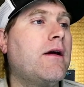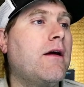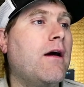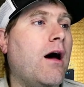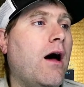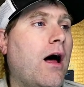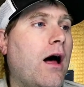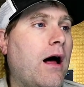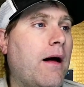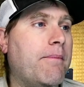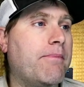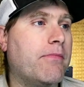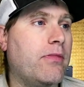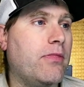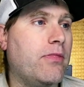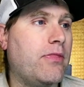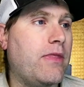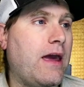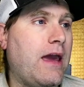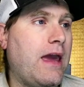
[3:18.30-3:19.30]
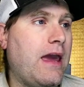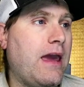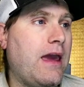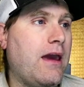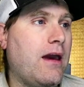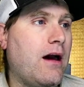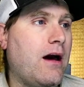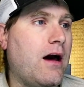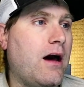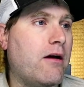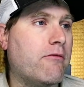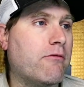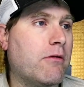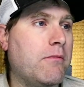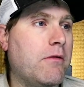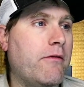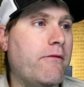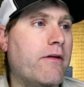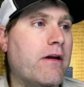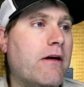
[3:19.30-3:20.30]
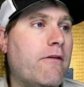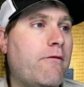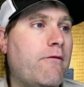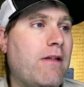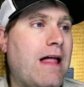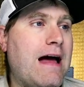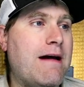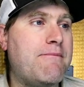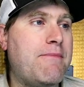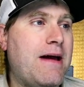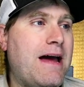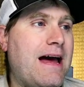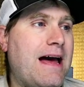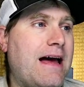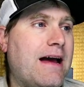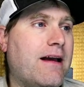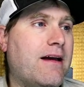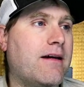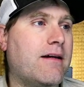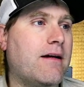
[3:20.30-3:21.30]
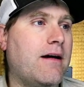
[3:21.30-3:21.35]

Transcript: Um, they uh, removing a Flatpak.